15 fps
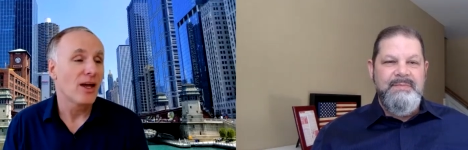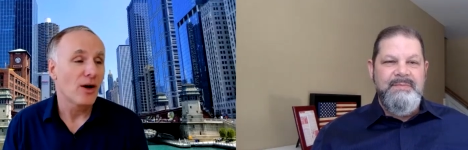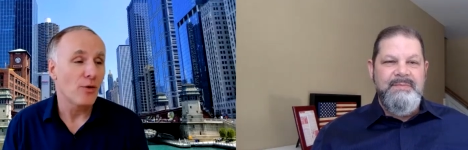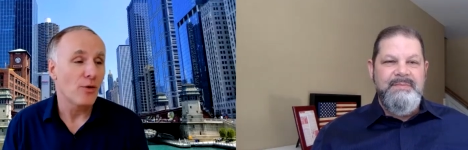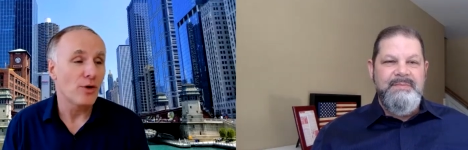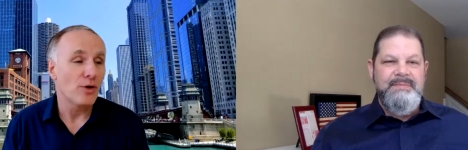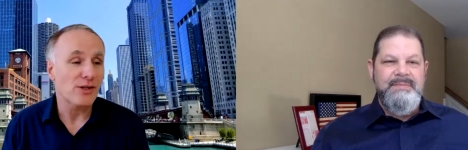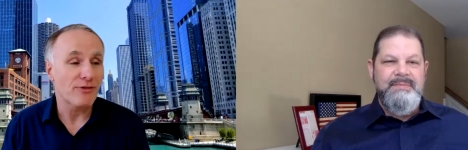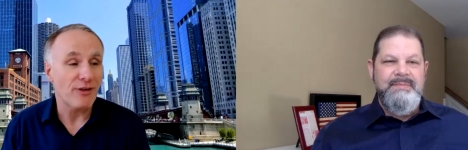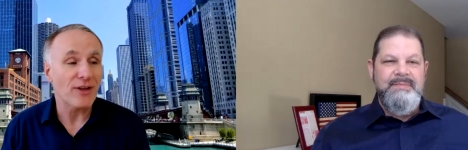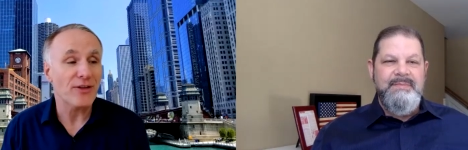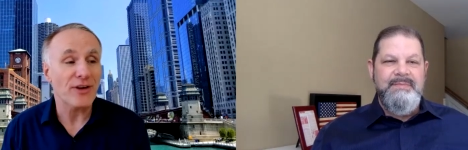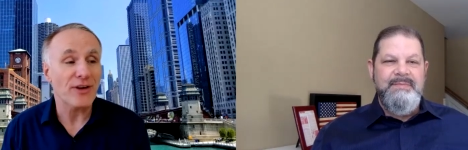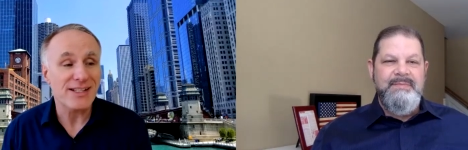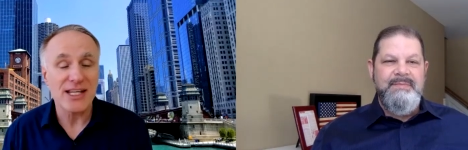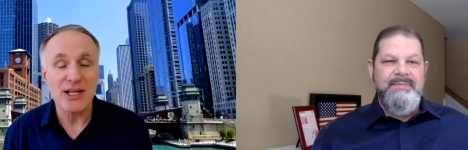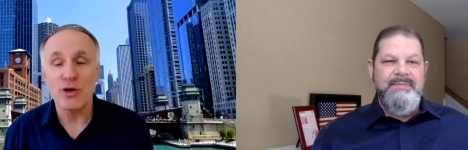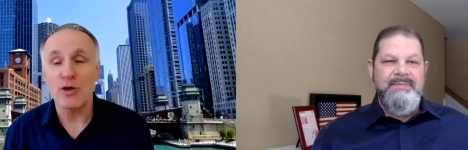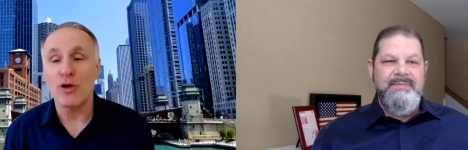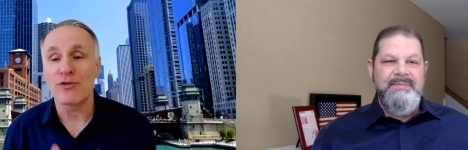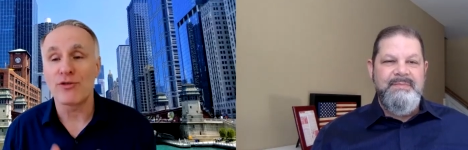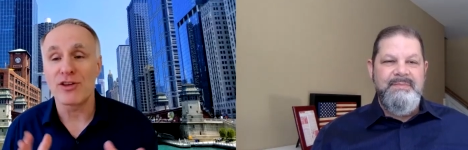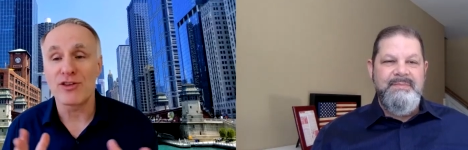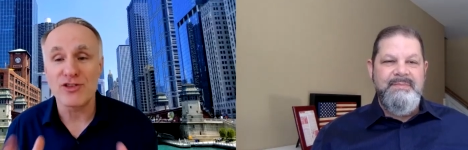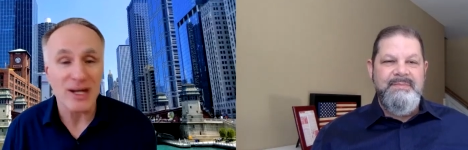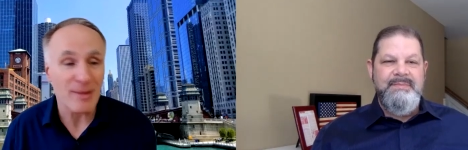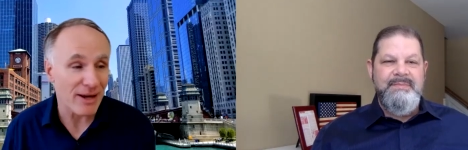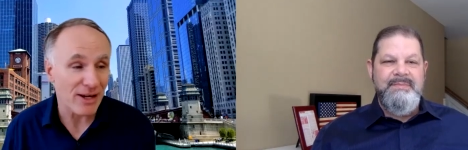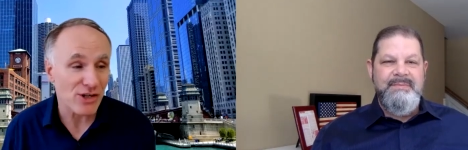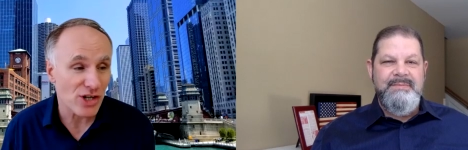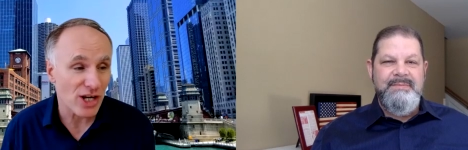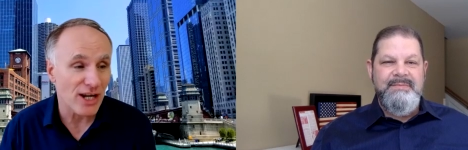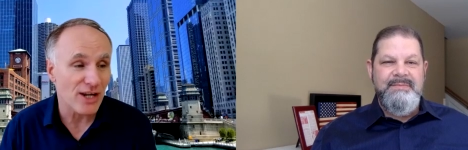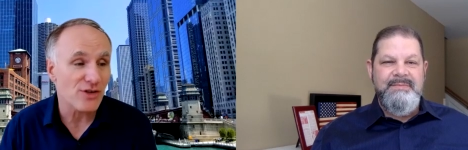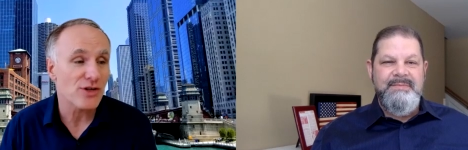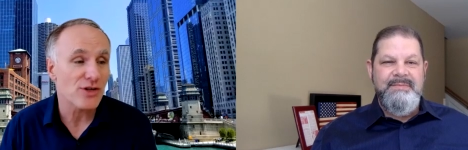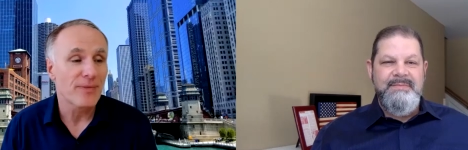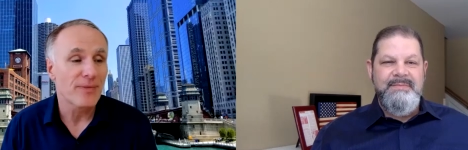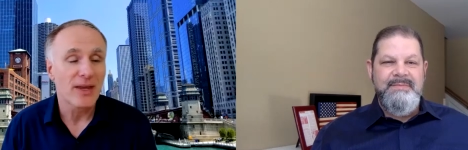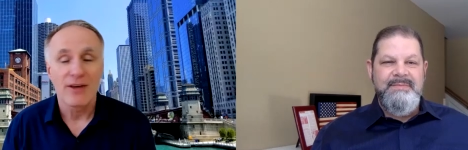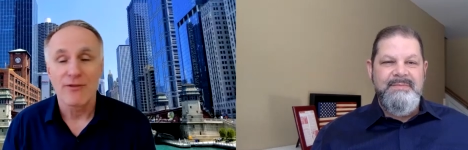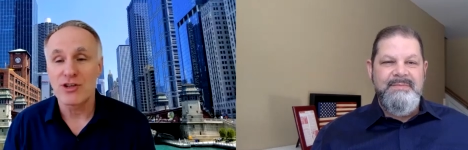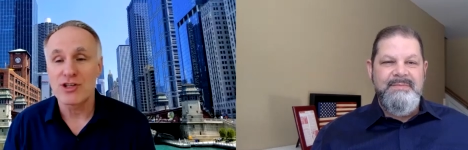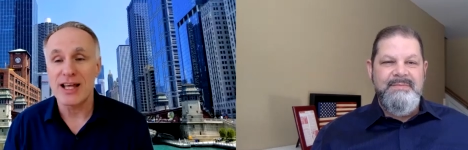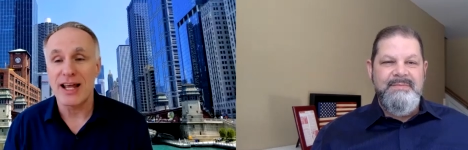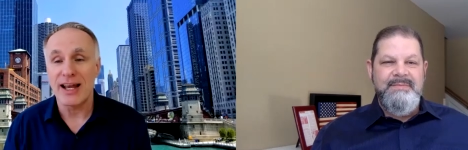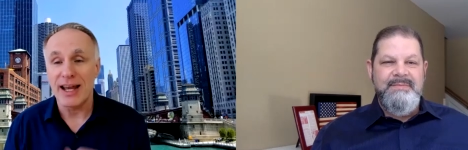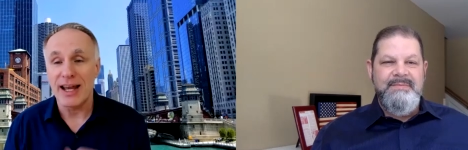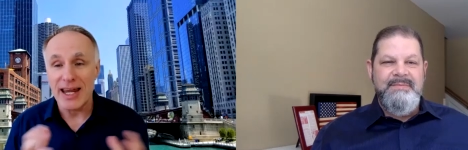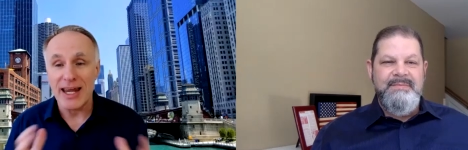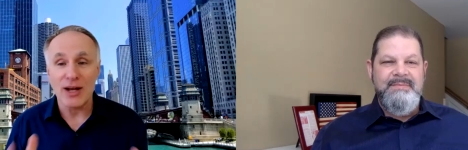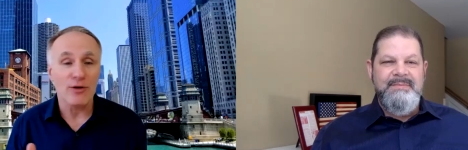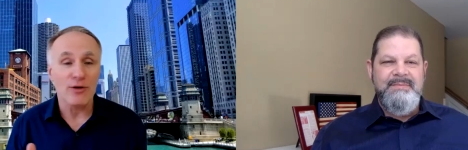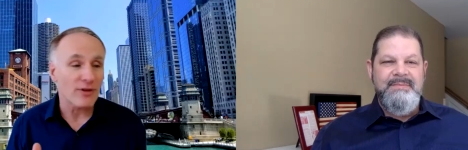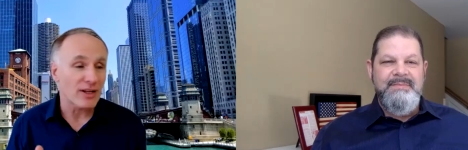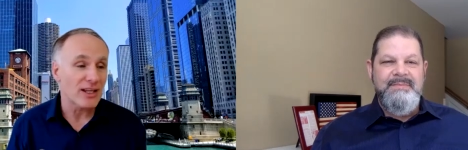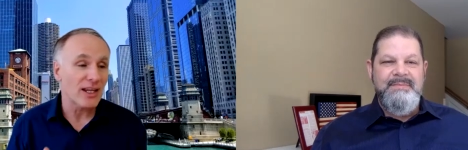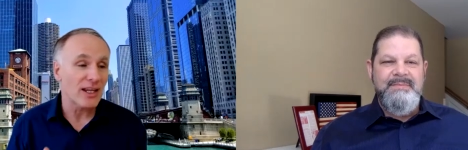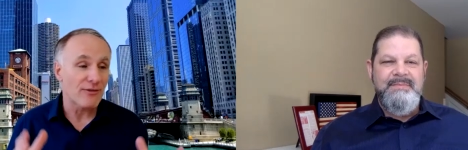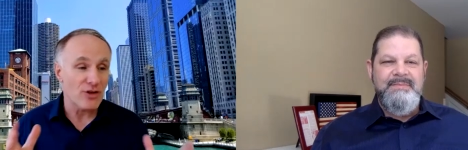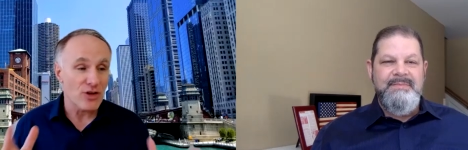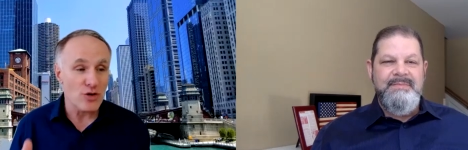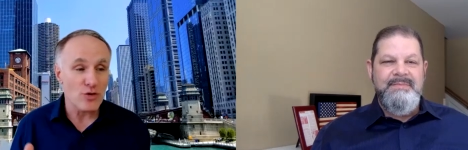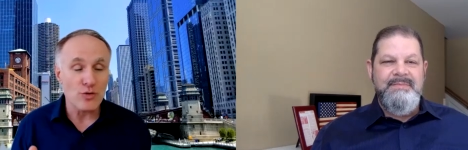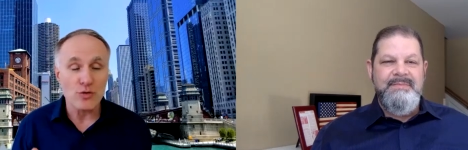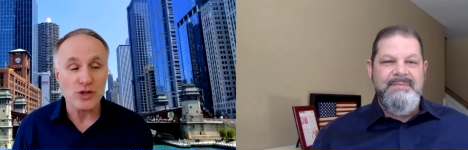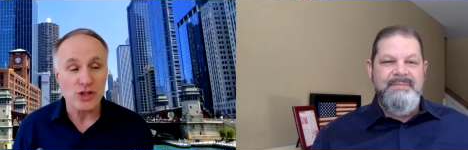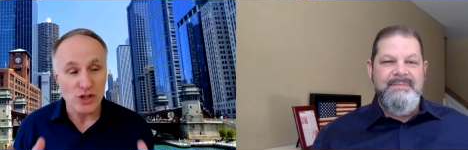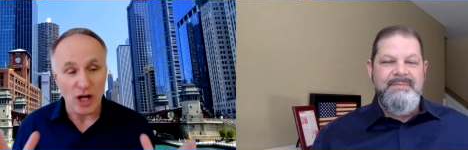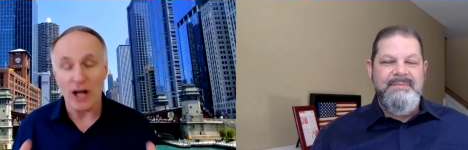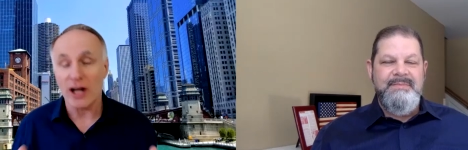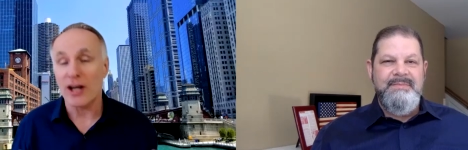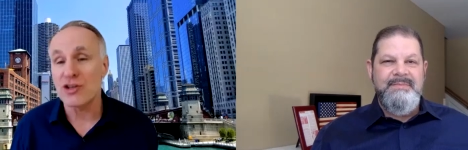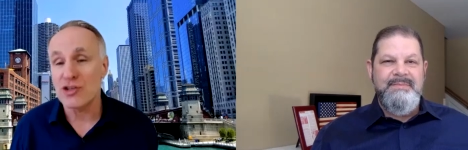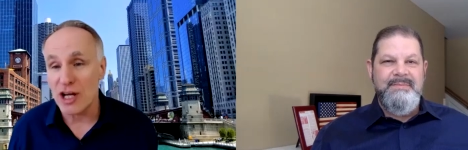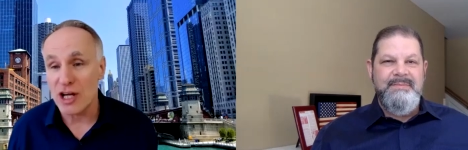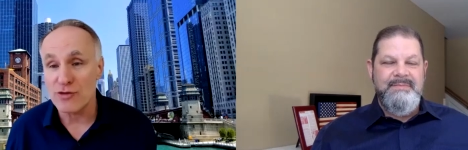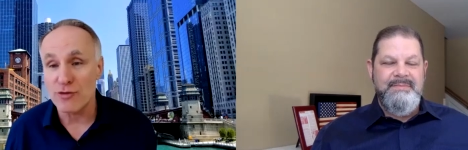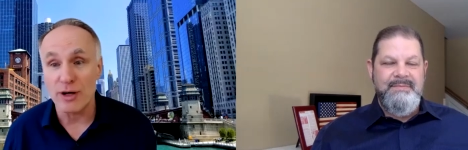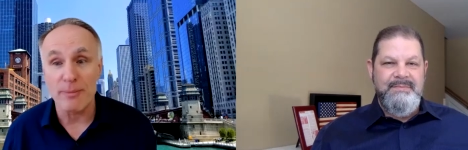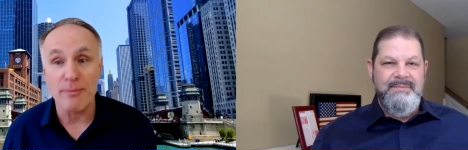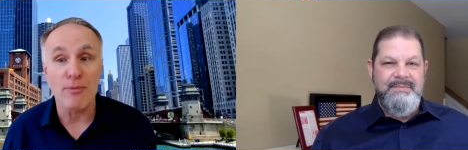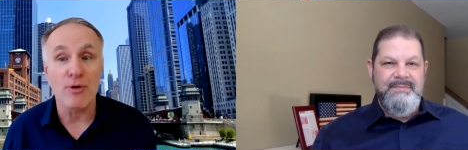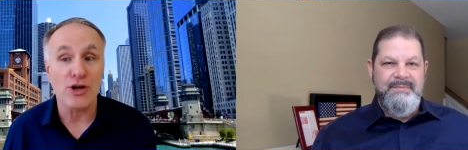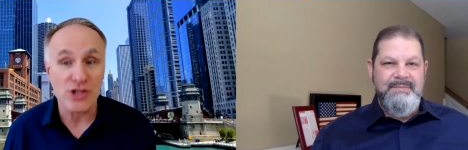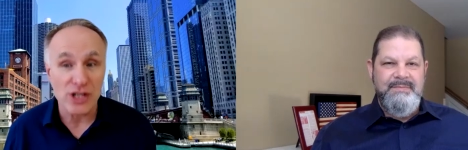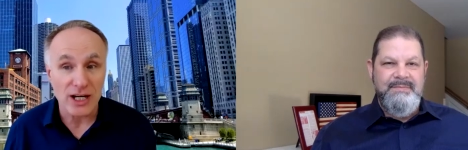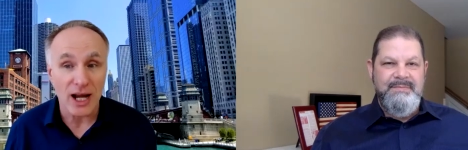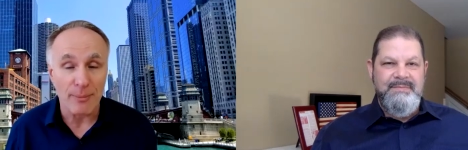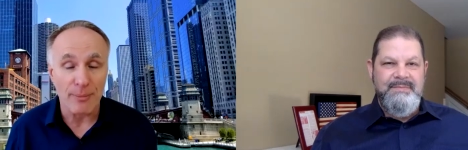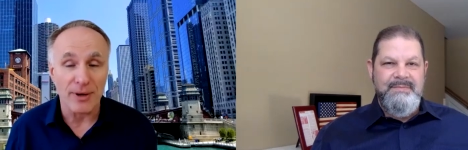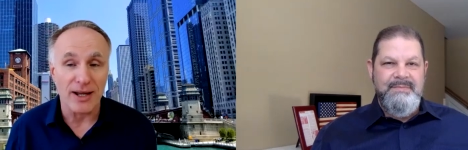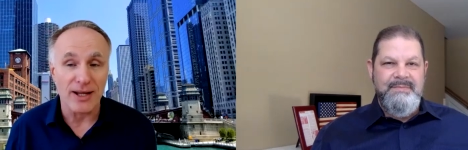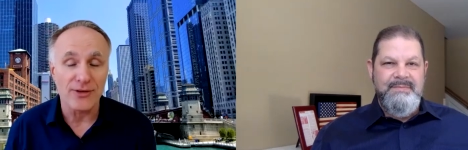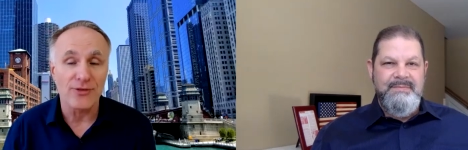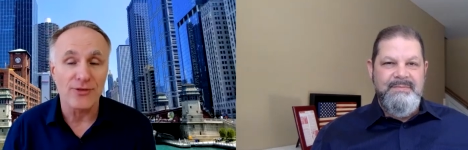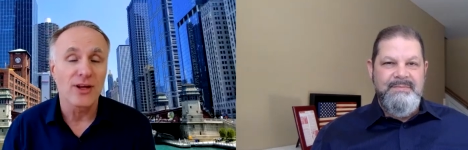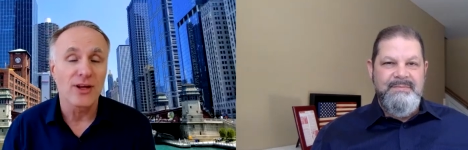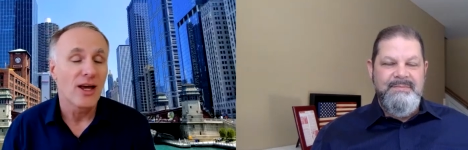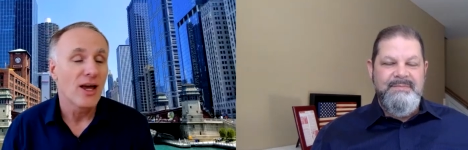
Speaker 1: who is the founder and CEO of the Dream Exchange, which is an innovative new stock exchange for emerging companies